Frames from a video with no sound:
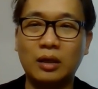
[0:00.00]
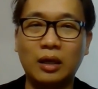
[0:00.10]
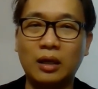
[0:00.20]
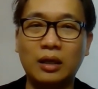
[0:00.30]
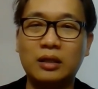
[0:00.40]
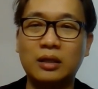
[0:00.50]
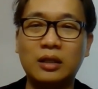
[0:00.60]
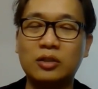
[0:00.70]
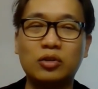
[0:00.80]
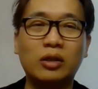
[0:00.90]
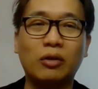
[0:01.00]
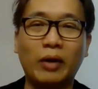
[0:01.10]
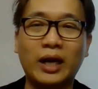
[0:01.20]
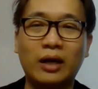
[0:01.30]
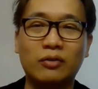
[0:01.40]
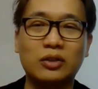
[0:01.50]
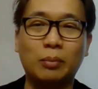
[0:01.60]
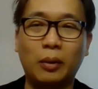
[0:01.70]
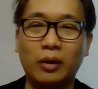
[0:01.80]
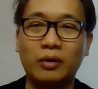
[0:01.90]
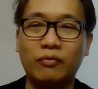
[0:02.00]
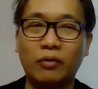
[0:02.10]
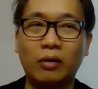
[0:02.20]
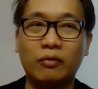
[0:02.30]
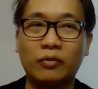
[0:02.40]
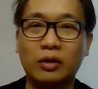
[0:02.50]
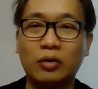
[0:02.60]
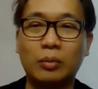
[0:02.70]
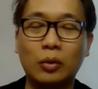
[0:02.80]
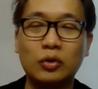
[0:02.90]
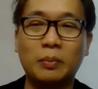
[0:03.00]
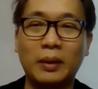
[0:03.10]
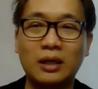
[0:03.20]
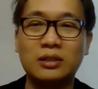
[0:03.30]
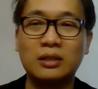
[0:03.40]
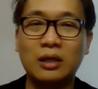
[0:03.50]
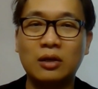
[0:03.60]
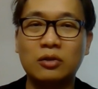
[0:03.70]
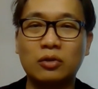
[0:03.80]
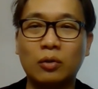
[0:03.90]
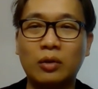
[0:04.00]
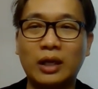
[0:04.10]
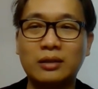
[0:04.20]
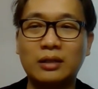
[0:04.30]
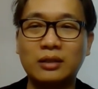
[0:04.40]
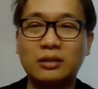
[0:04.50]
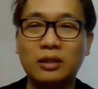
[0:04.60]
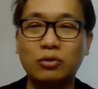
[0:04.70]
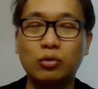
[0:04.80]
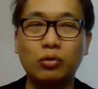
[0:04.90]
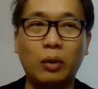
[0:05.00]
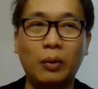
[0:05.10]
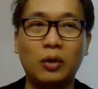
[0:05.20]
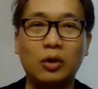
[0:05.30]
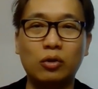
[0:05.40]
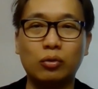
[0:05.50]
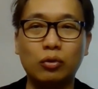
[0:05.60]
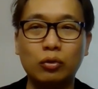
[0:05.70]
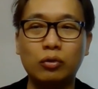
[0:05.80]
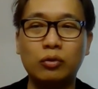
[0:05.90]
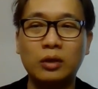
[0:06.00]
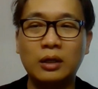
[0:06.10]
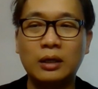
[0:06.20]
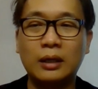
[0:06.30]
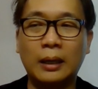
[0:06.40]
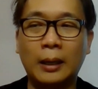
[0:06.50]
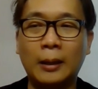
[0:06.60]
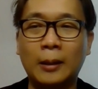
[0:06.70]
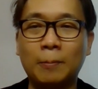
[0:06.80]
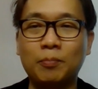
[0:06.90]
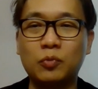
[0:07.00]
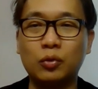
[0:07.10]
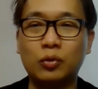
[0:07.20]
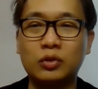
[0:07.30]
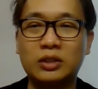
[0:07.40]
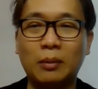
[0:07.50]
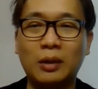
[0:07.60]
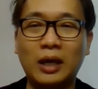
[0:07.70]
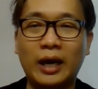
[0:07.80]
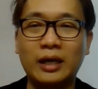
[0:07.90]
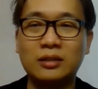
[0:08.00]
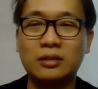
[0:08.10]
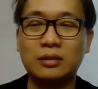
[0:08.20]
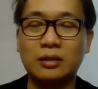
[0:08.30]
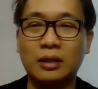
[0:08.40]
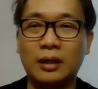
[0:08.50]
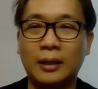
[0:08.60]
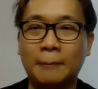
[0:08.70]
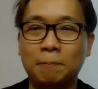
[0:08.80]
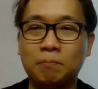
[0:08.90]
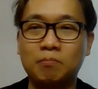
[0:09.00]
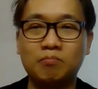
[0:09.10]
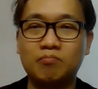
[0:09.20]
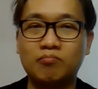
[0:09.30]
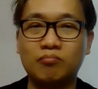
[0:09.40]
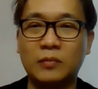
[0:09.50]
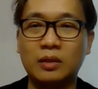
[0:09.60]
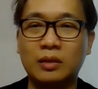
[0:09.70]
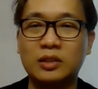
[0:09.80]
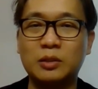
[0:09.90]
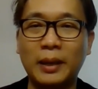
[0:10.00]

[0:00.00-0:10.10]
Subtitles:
it is not the right kind of support for the crypto space. So let's do what we need to do to stabilize the space,